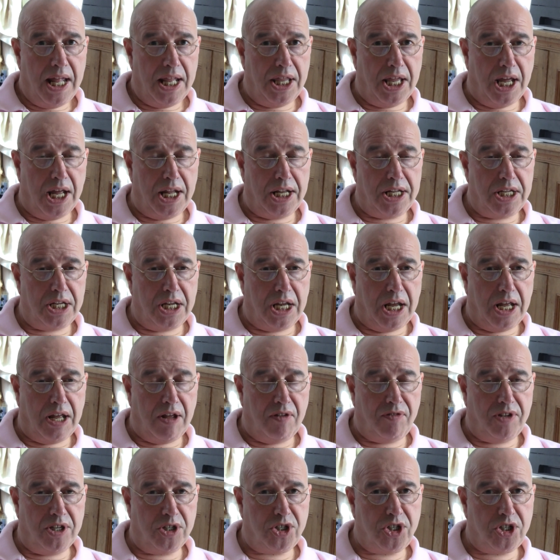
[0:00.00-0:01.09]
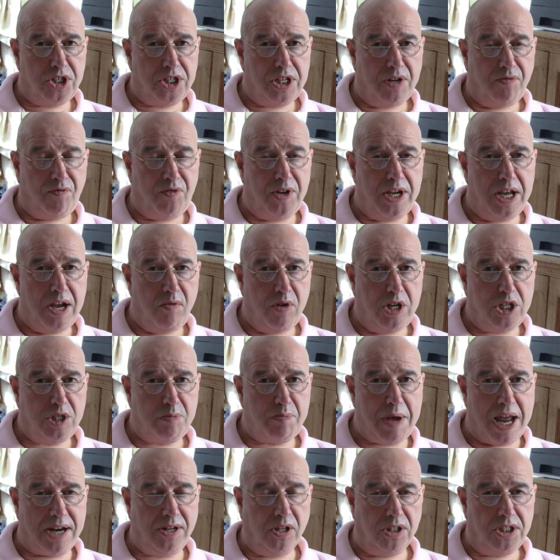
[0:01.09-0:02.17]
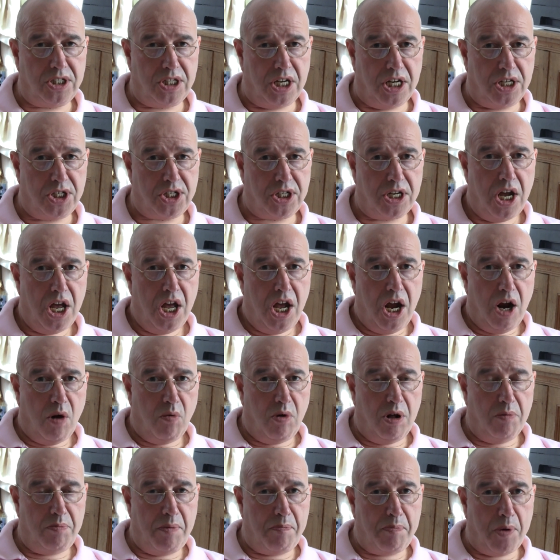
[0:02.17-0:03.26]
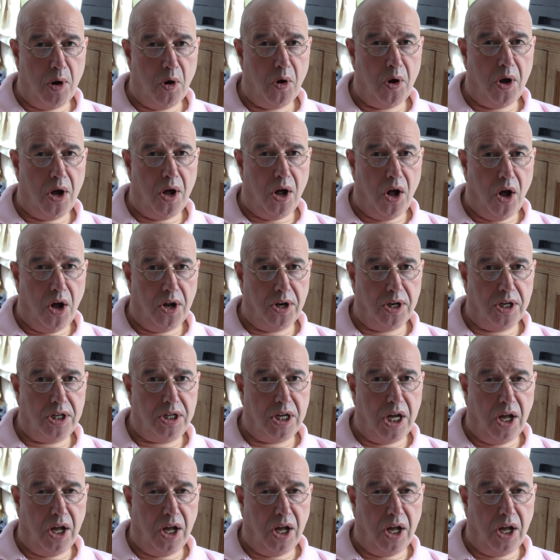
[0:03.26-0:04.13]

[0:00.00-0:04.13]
that uh, the severest penalties will be put on,